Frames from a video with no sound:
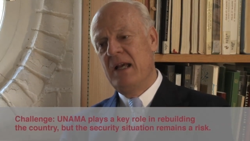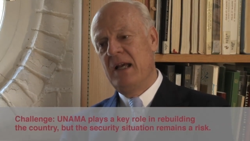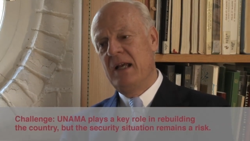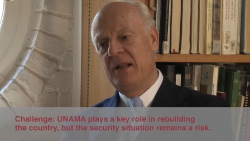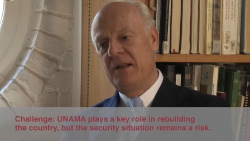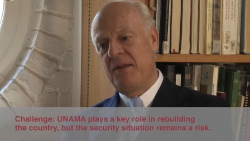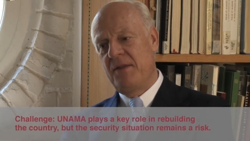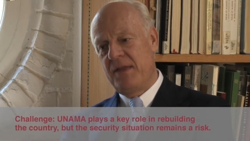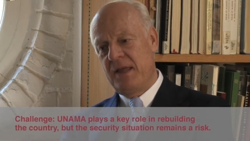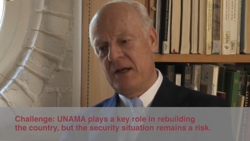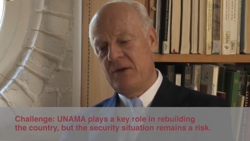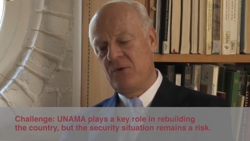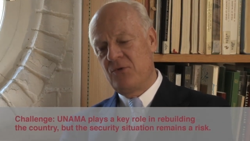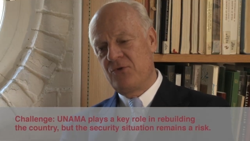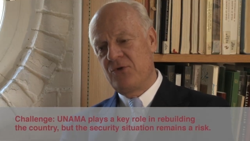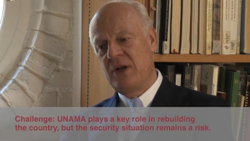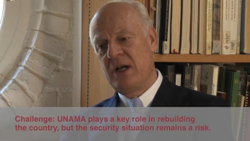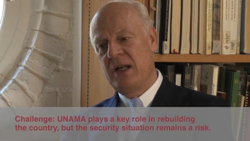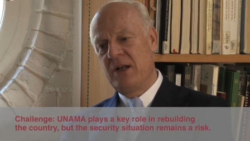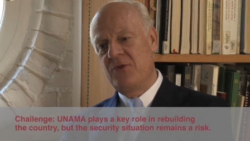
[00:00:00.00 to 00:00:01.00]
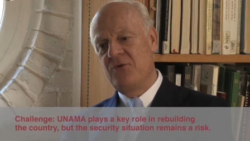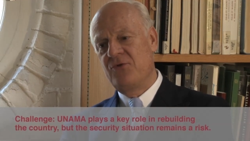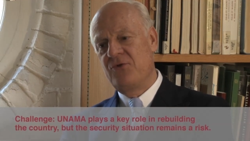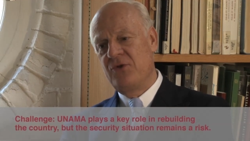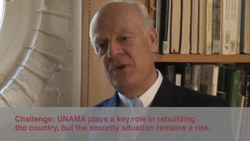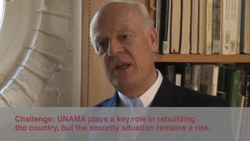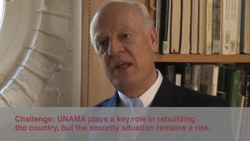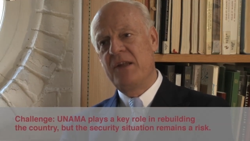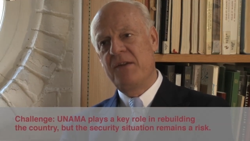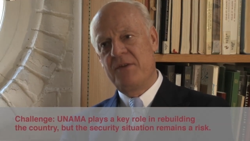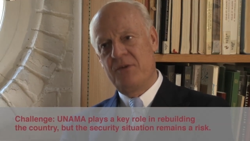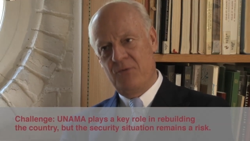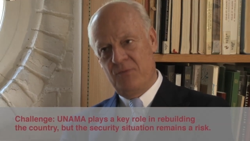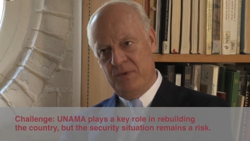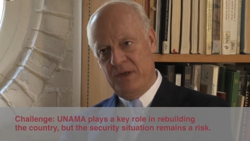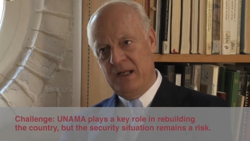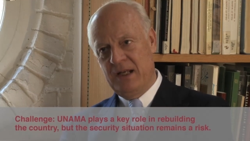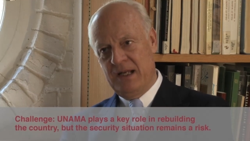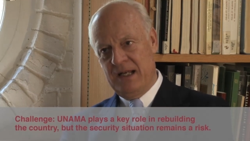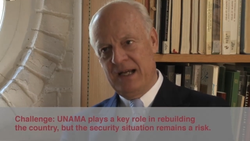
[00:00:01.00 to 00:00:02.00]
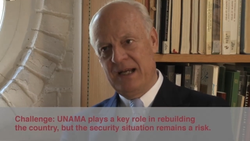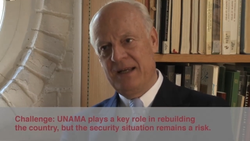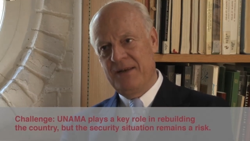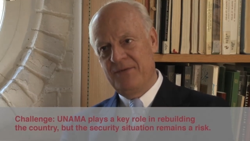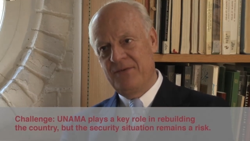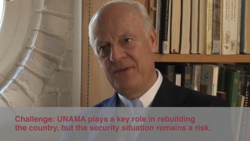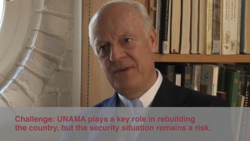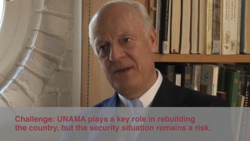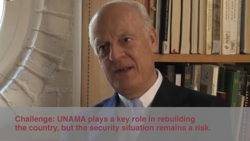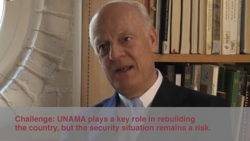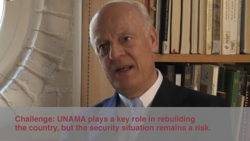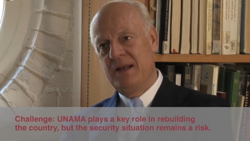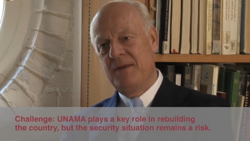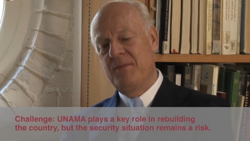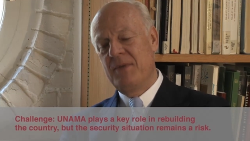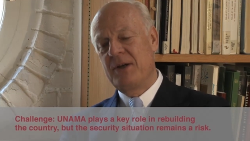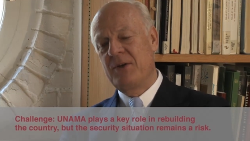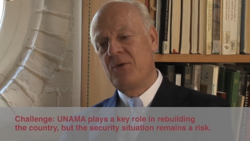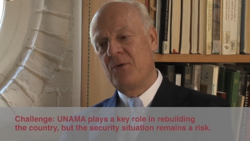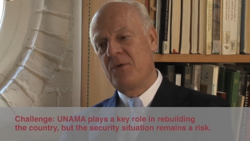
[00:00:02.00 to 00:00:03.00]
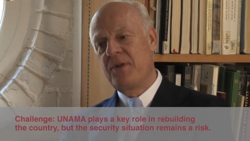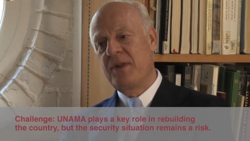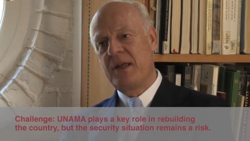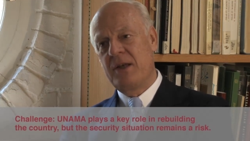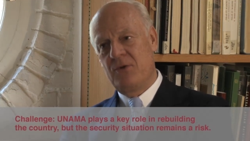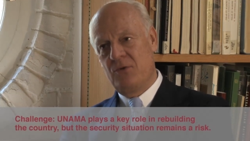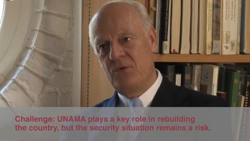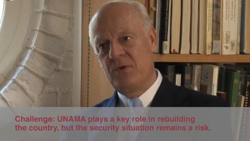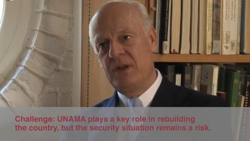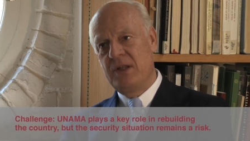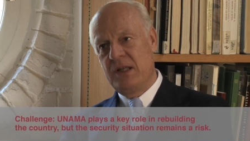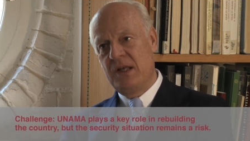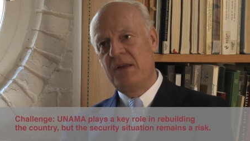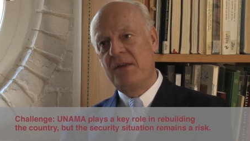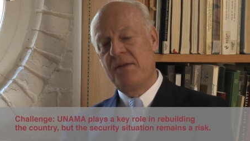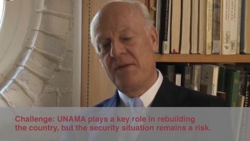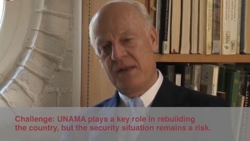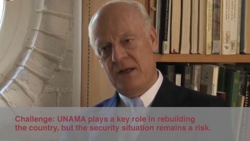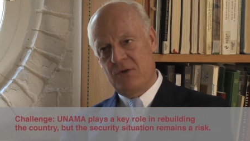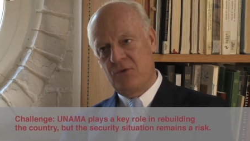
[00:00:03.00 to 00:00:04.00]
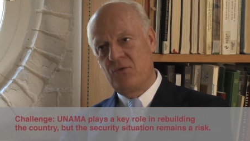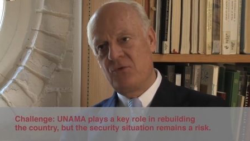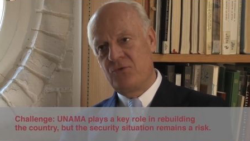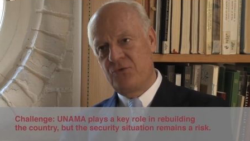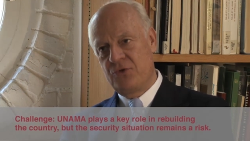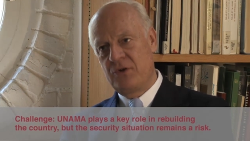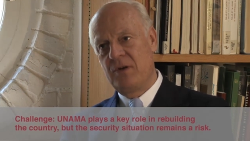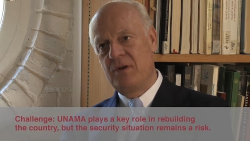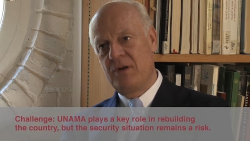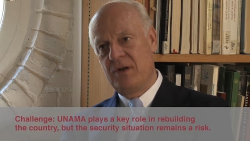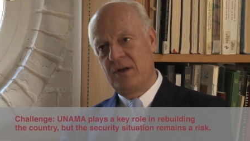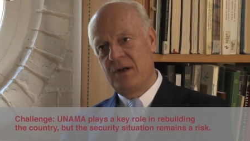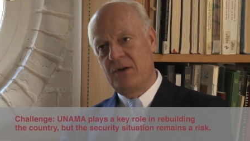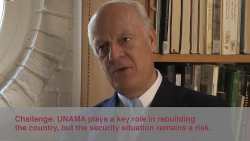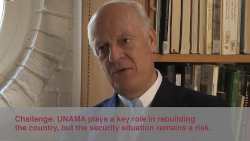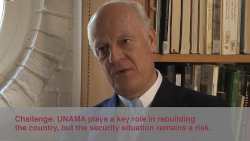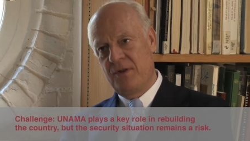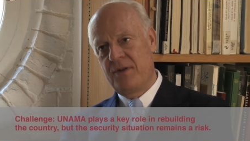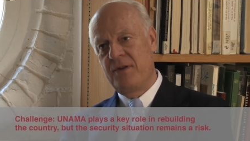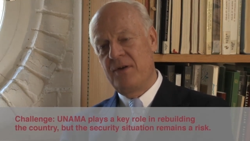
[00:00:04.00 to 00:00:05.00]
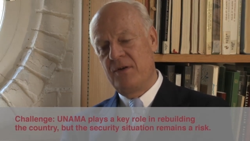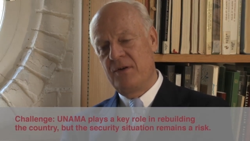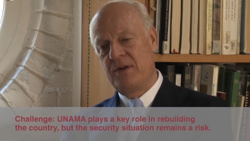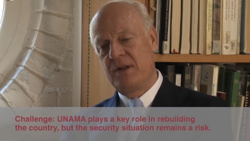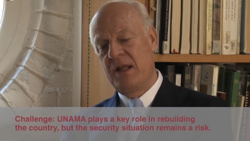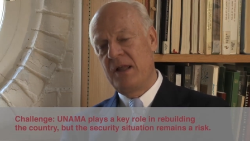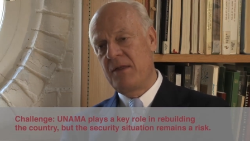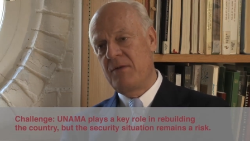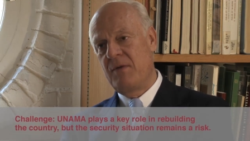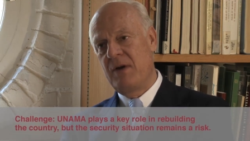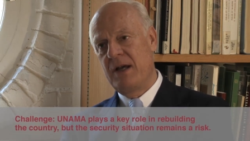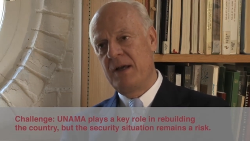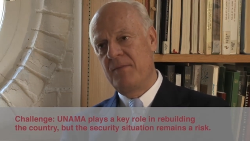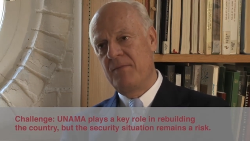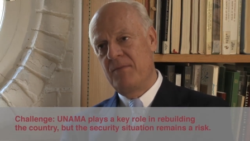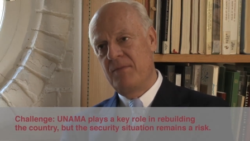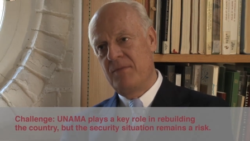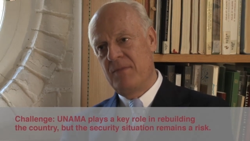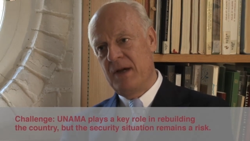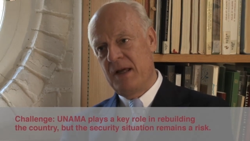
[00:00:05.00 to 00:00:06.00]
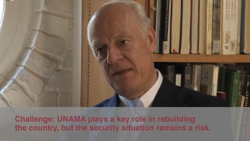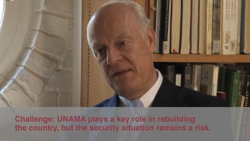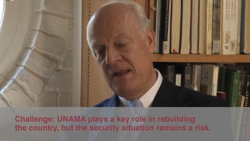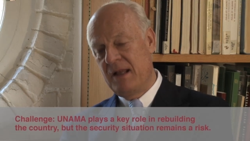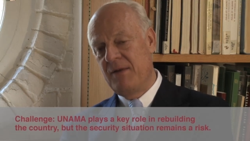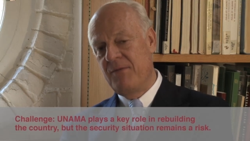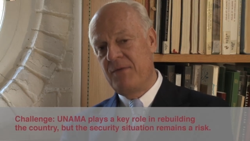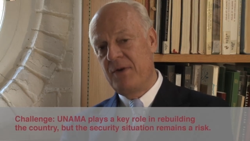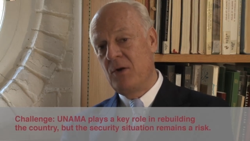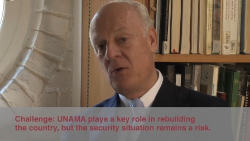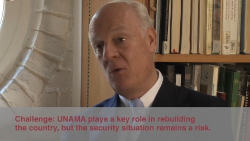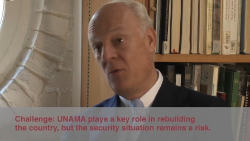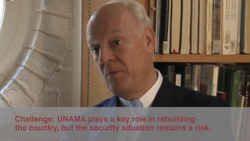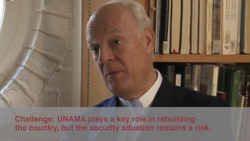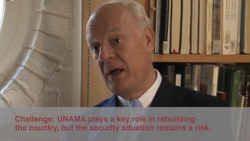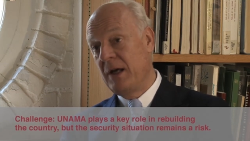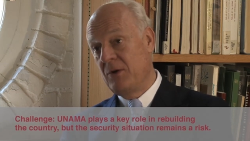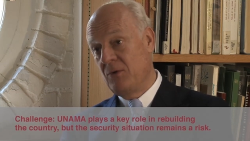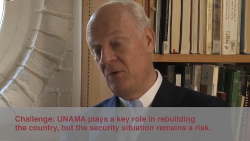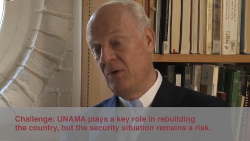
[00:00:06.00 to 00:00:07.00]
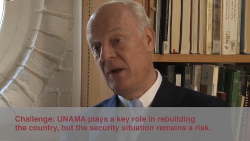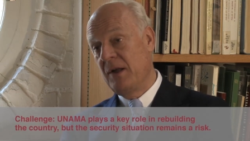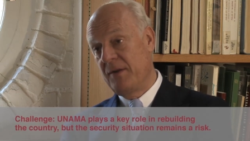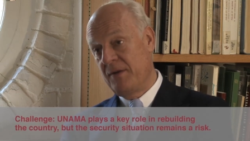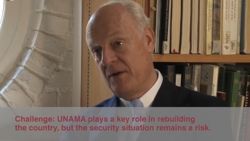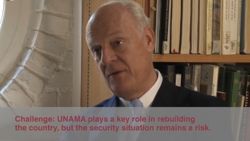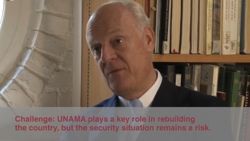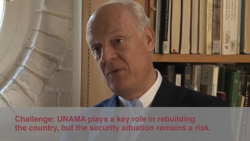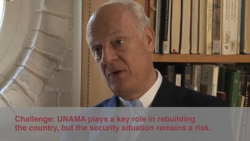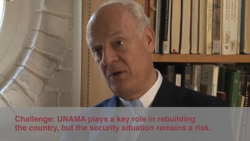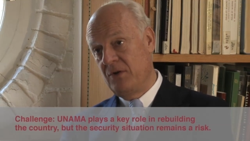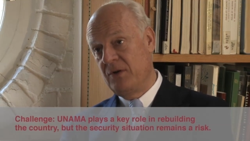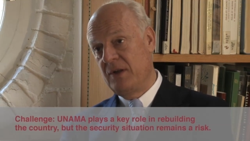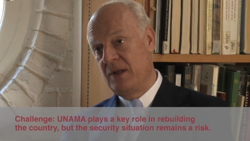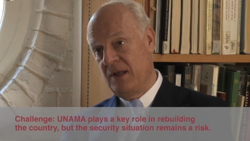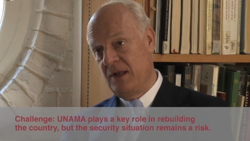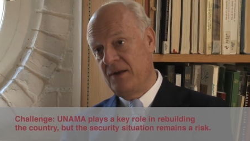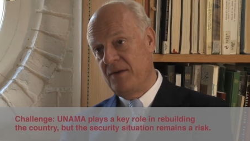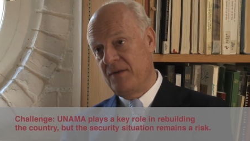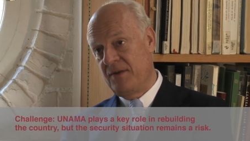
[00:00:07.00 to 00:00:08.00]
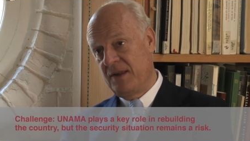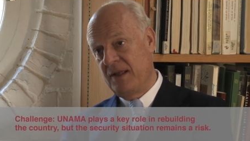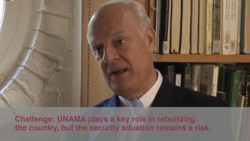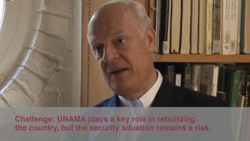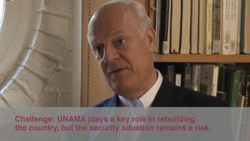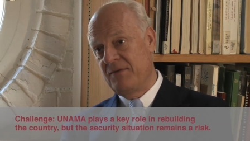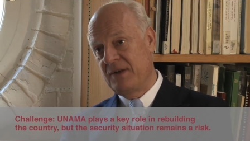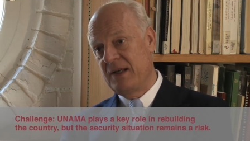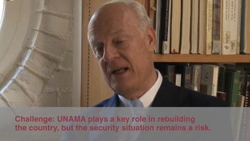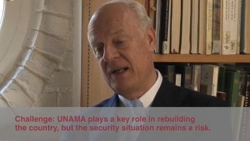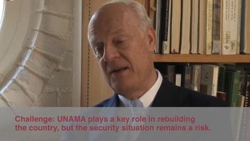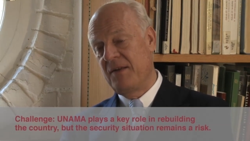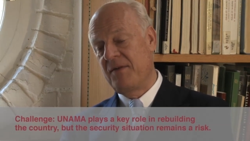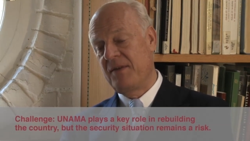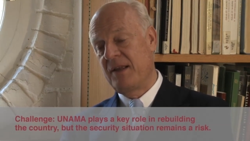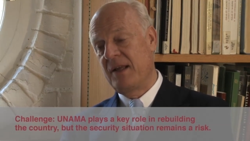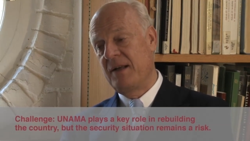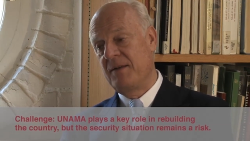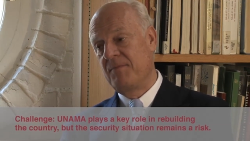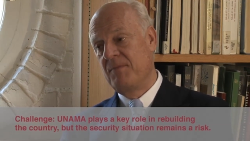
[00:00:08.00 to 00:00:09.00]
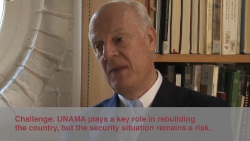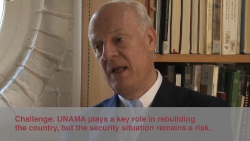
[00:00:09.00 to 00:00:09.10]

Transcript: The second challenge is to be alive because security is a crucial concern. That's why myself and all my colleagues are volunteers in Afghanistan.